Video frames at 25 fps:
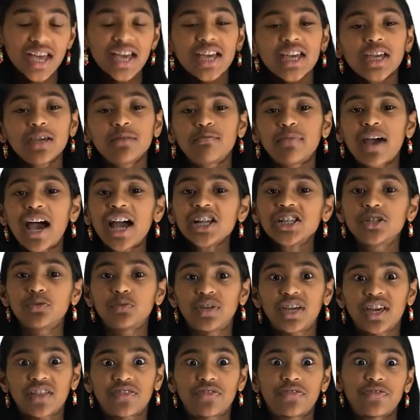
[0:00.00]
Imagine
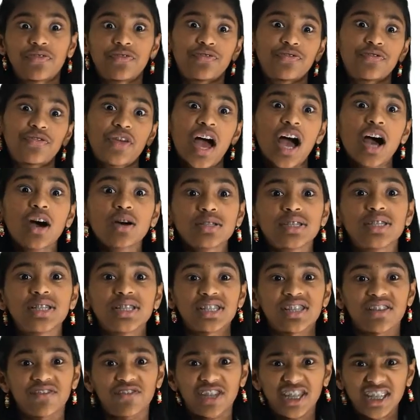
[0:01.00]
we have
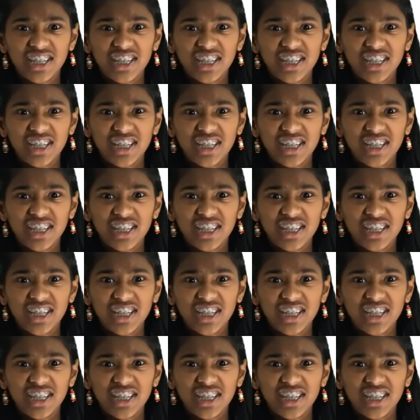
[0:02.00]
thousands of